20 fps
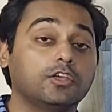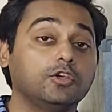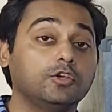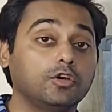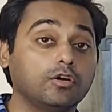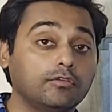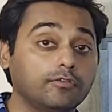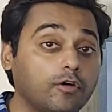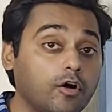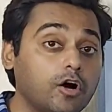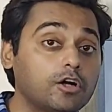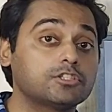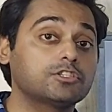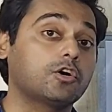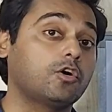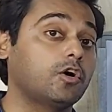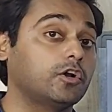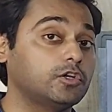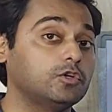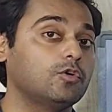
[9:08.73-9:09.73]
you
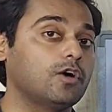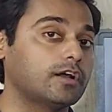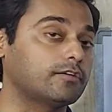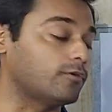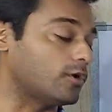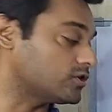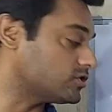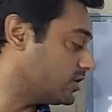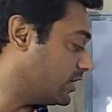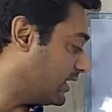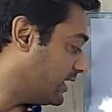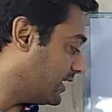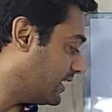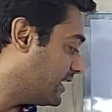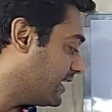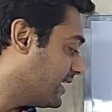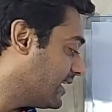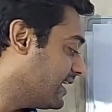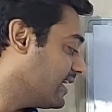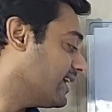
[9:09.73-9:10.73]
watch or you are
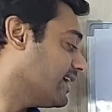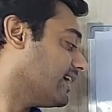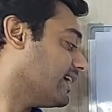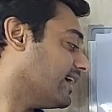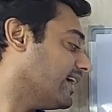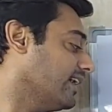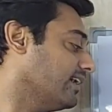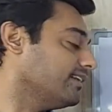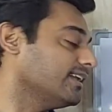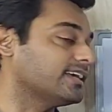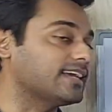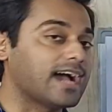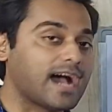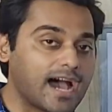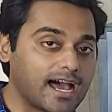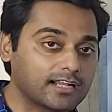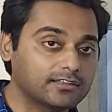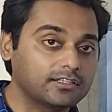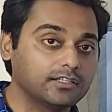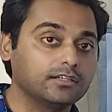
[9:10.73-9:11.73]
watching. Il
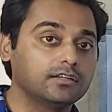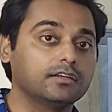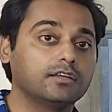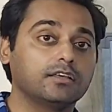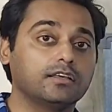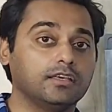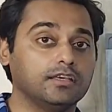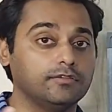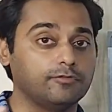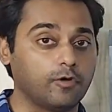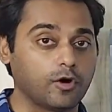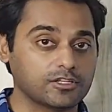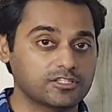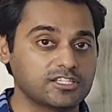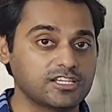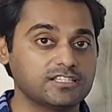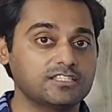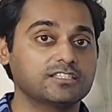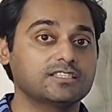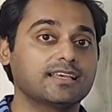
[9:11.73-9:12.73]
regarde, he
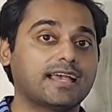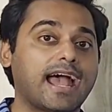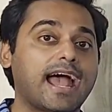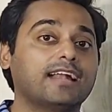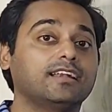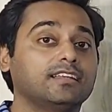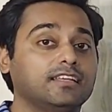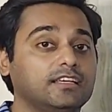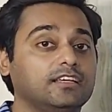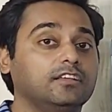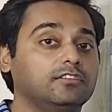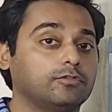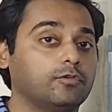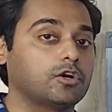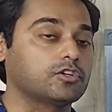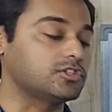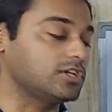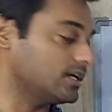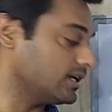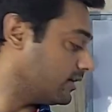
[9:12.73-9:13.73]
watches and he is
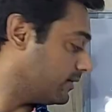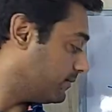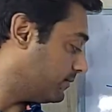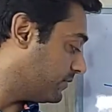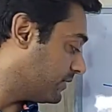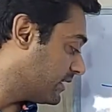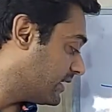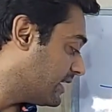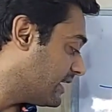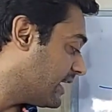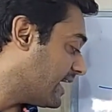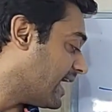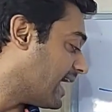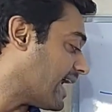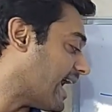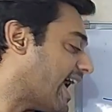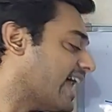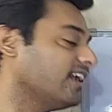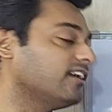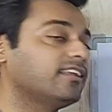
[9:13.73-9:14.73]
watching.
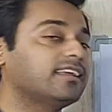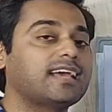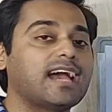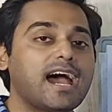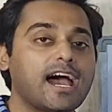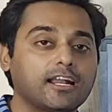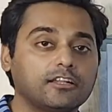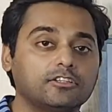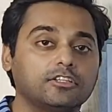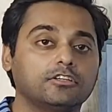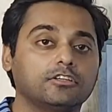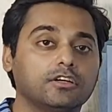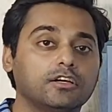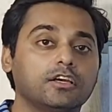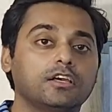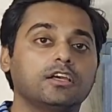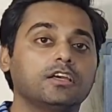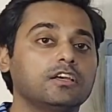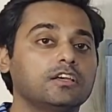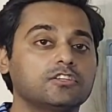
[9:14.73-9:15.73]
Elle regarde,
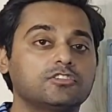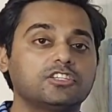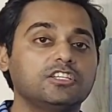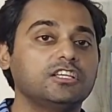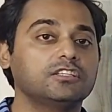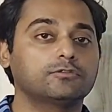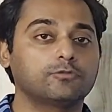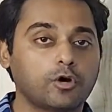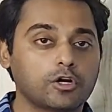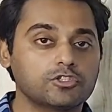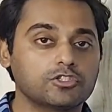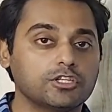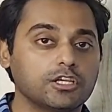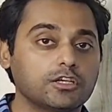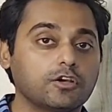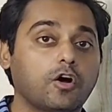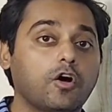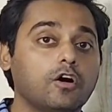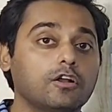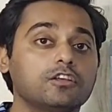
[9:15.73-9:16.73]
she is
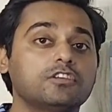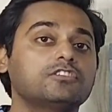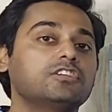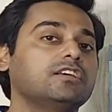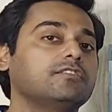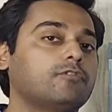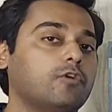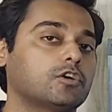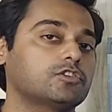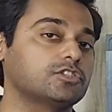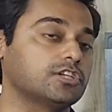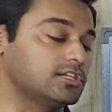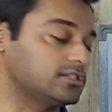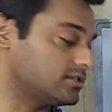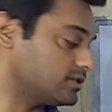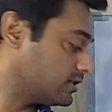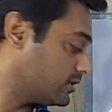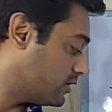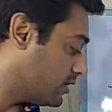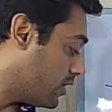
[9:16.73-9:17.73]
watching or she
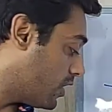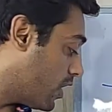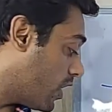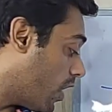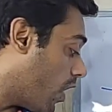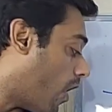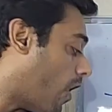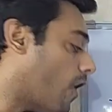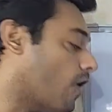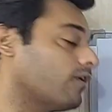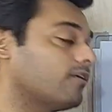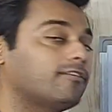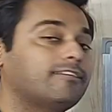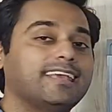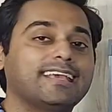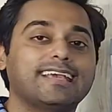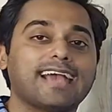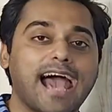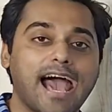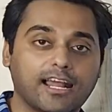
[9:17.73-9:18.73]
watches. On
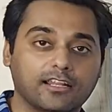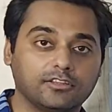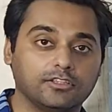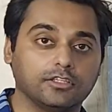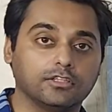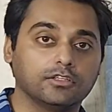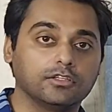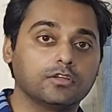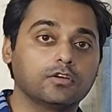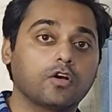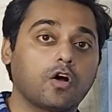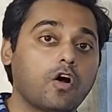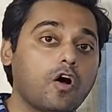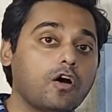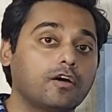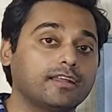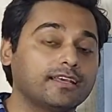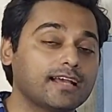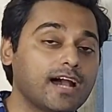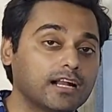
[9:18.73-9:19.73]

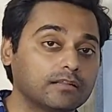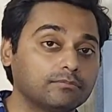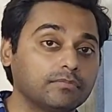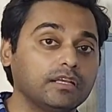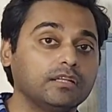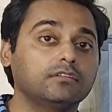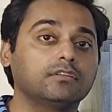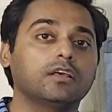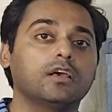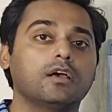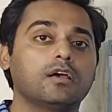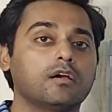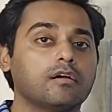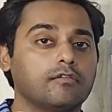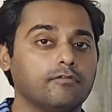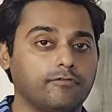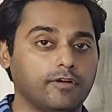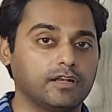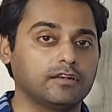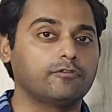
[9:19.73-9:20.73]
regarde means
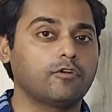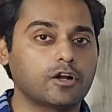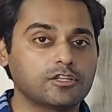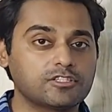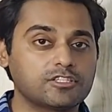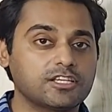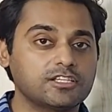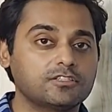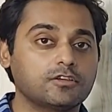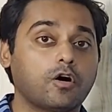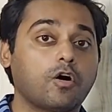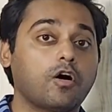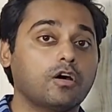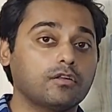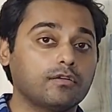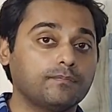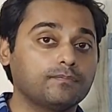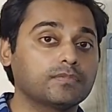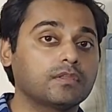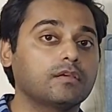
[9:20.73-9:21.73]
one watches
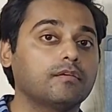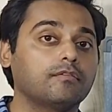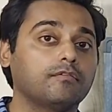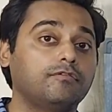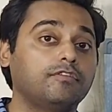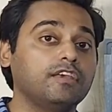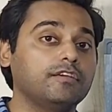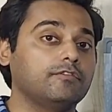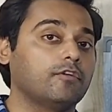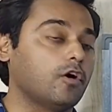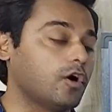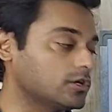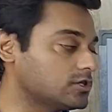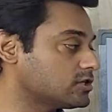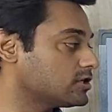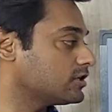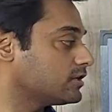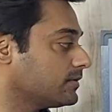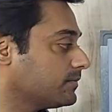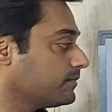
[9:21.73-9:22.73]
or we
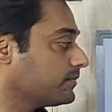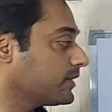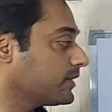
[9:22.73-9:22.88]
watch.